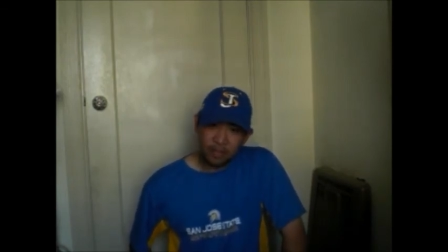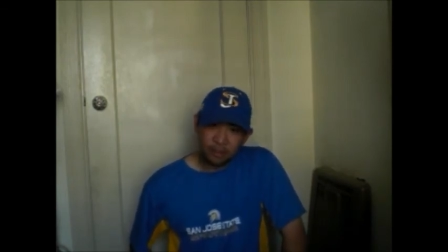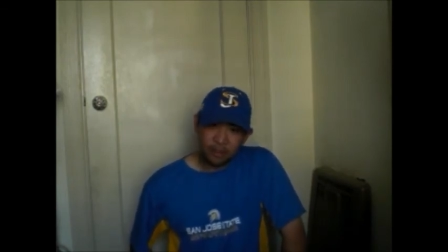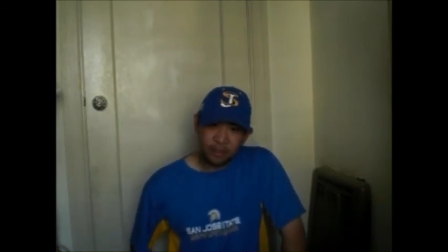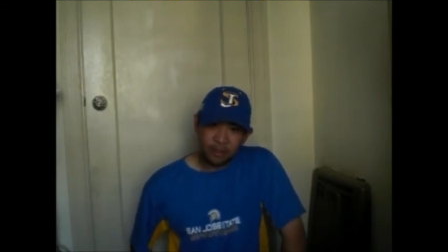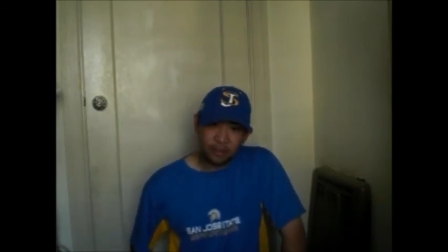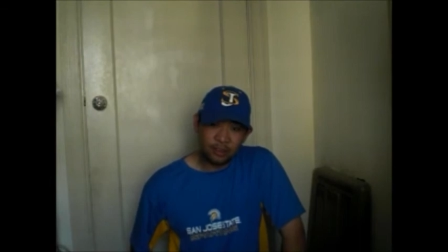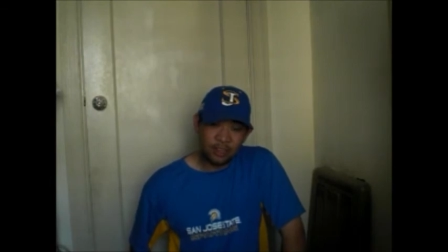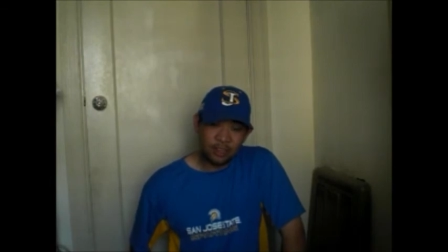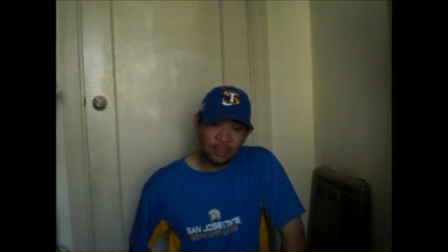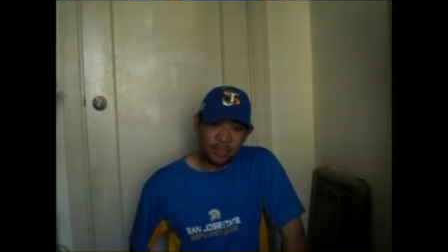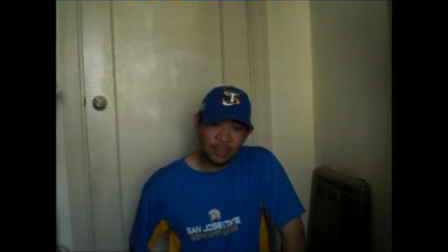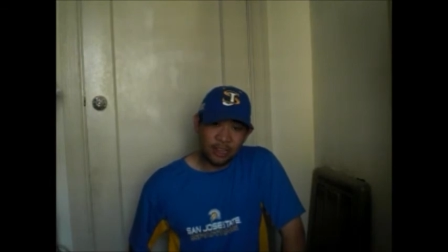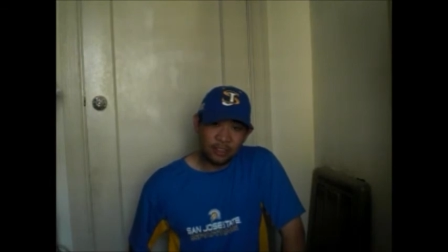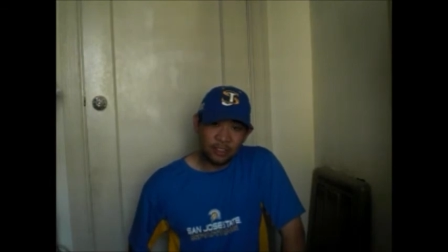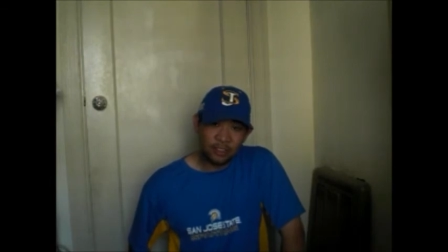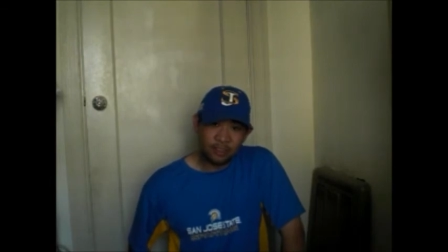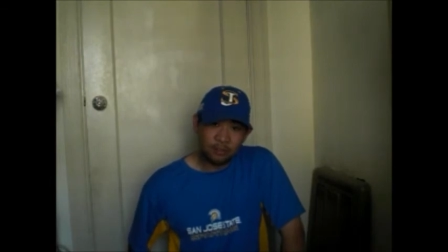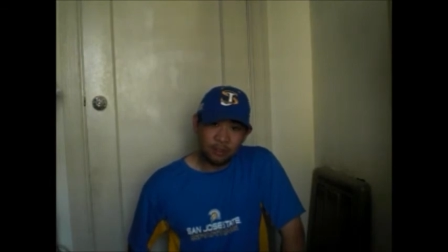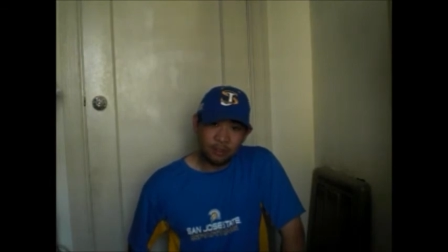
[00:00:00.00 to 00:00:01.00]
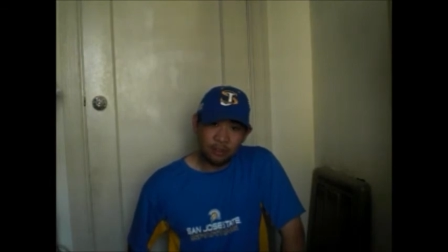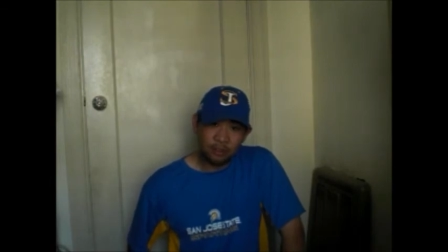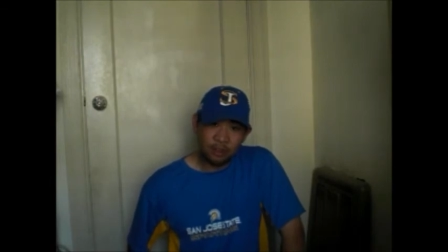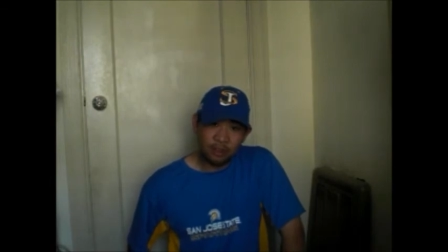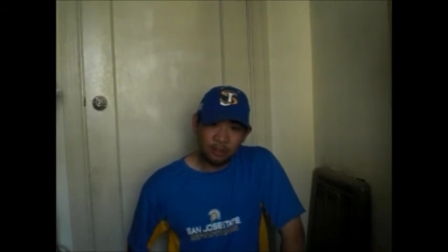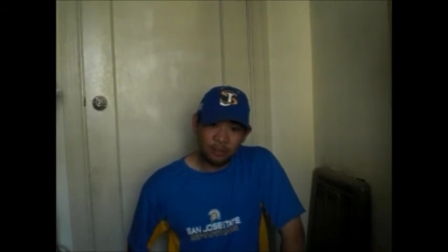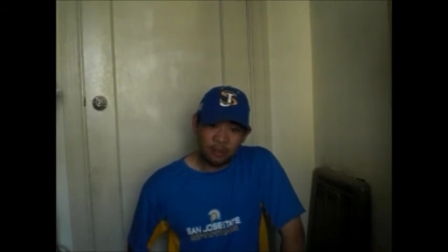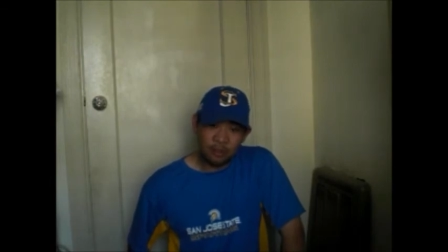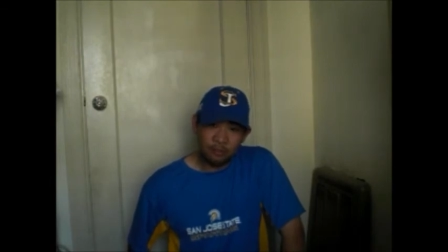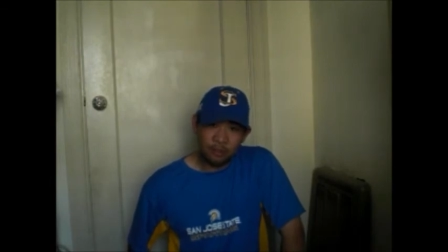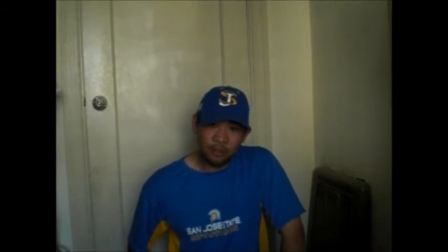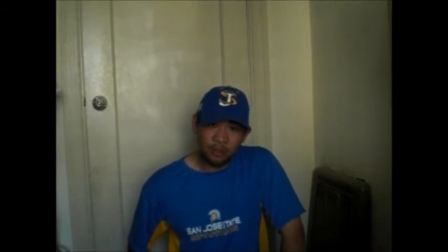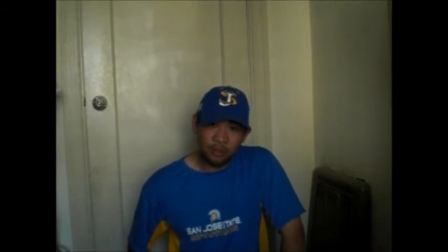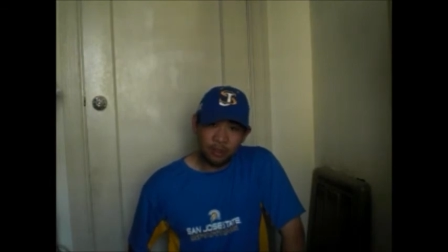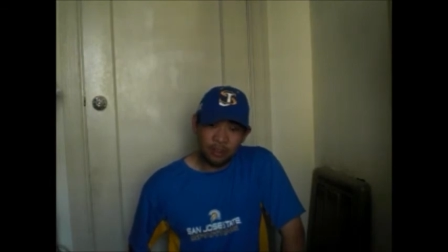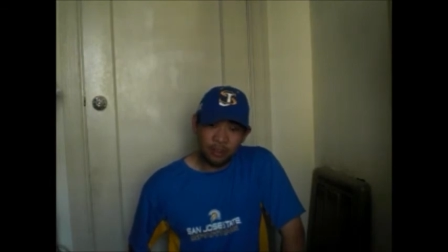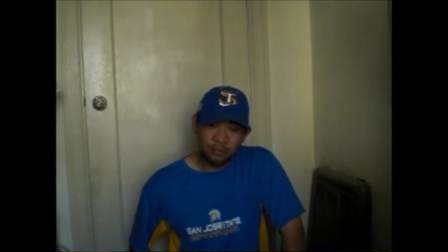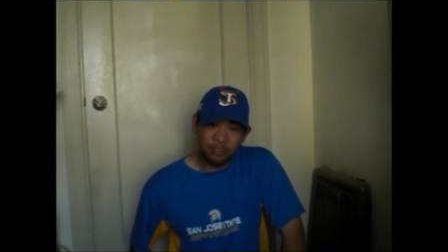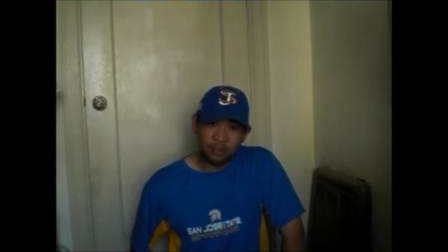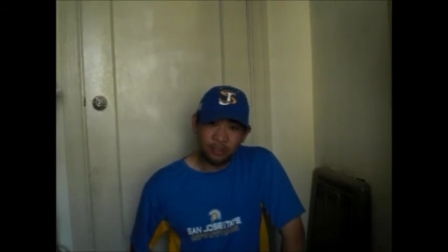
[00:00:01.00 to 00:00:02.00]
Jose State has the ability to be
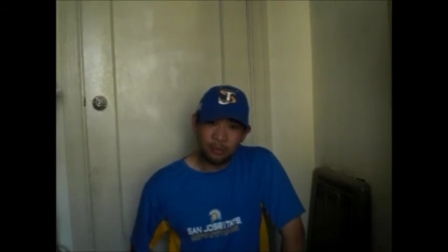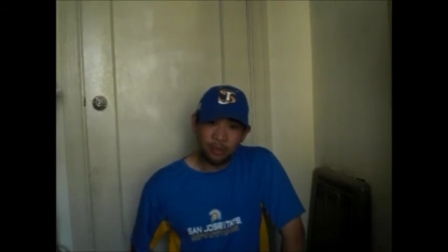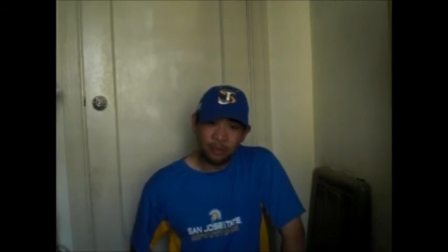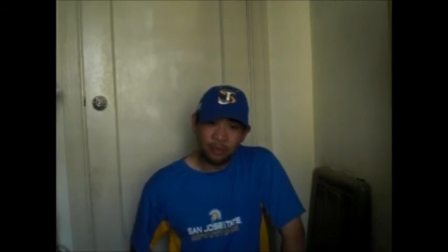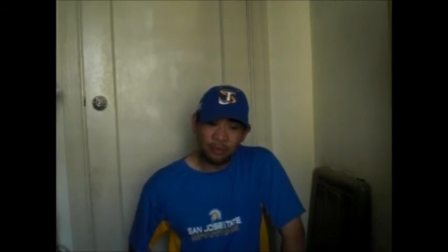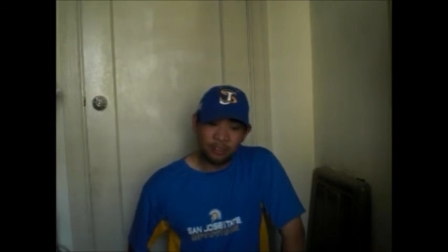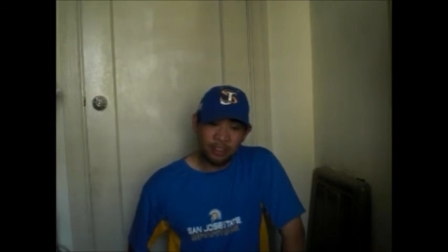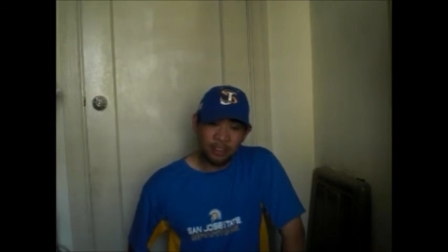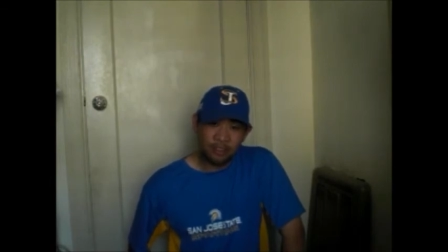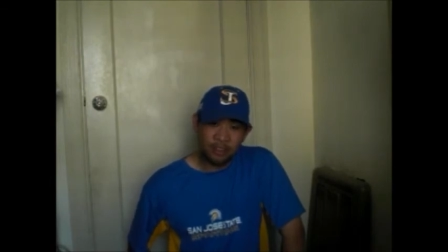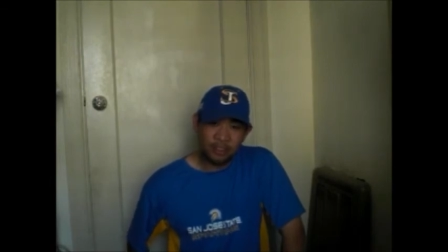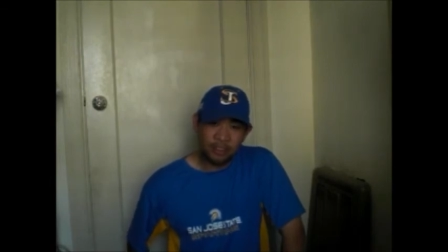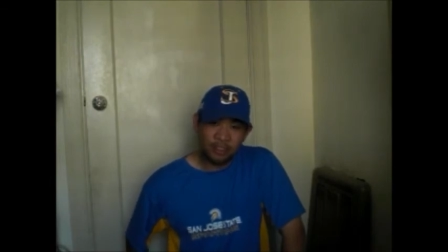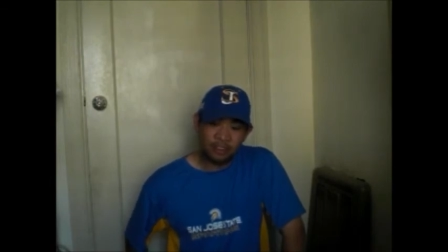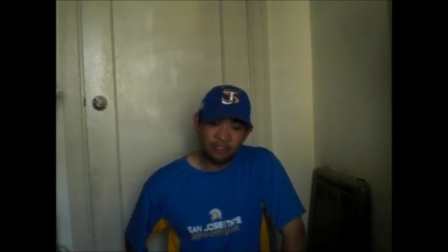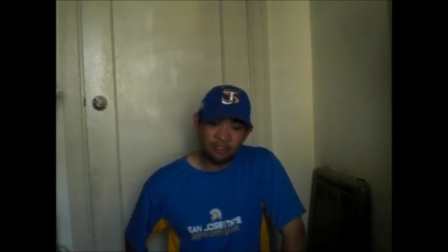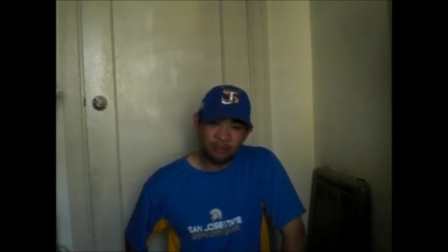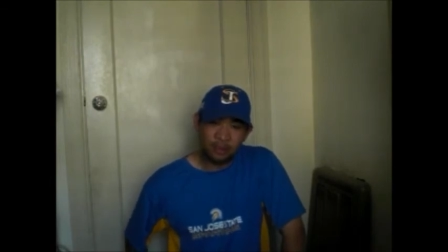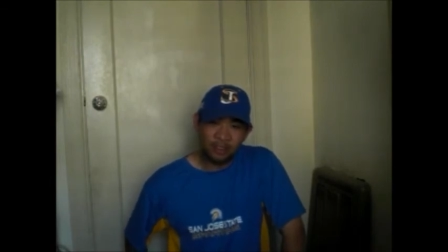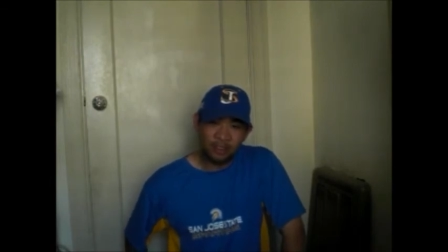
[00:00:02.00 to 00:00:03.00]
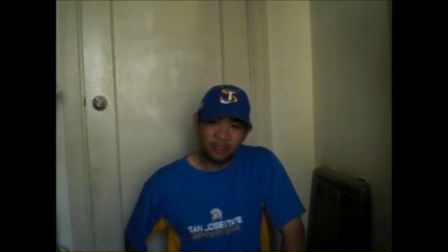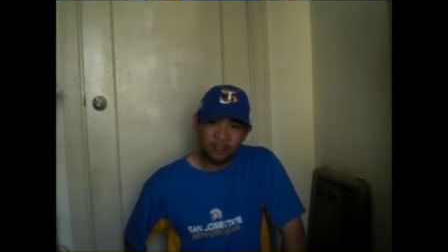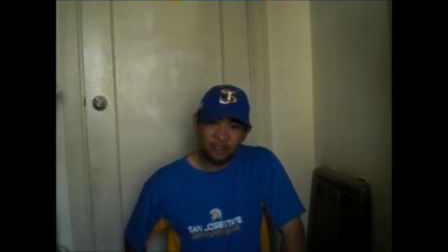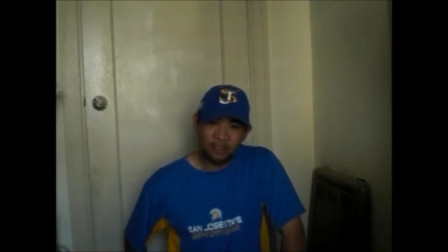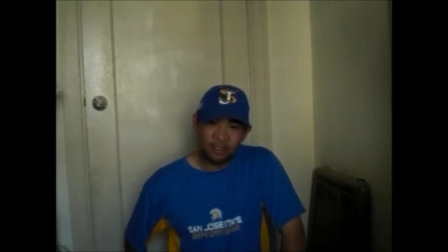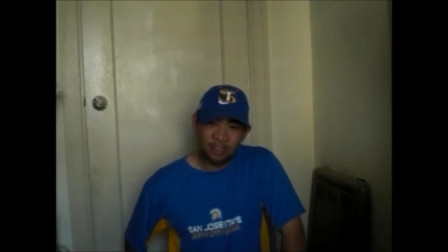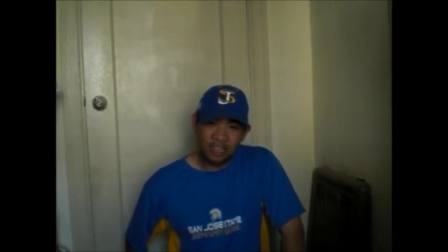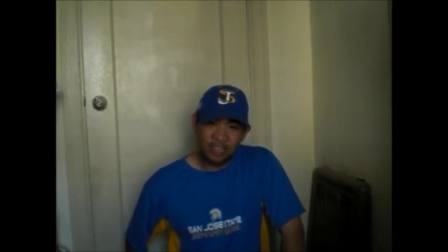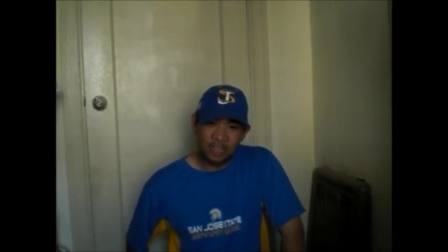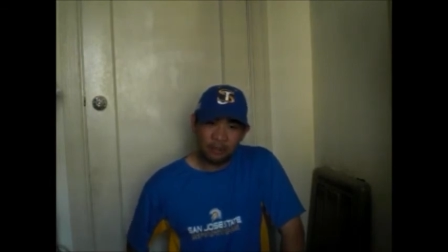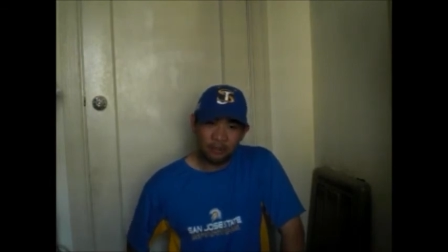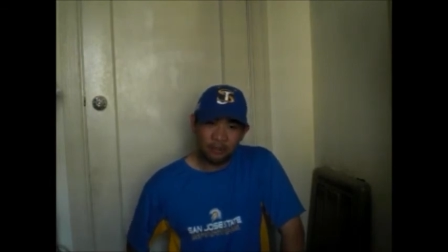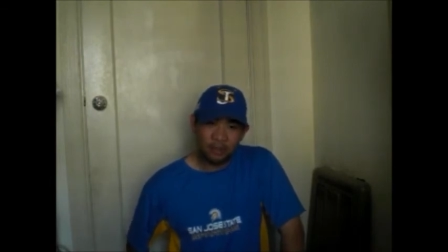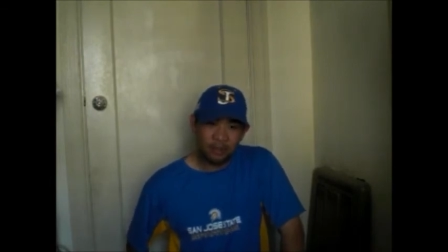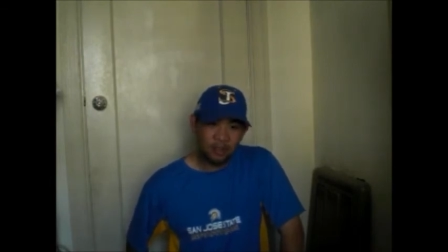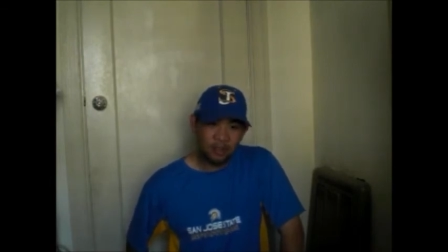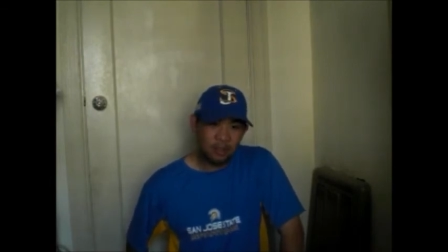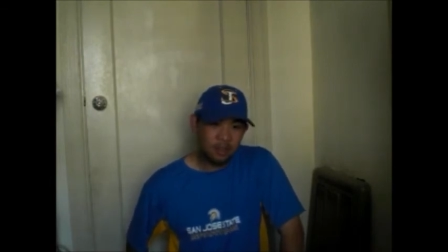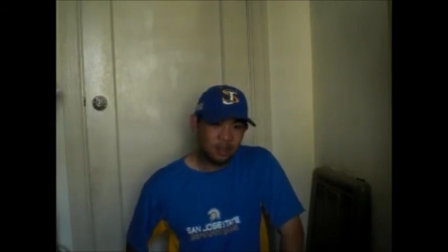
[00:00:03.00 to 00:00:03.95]
bowl eligible if they take care of business in games.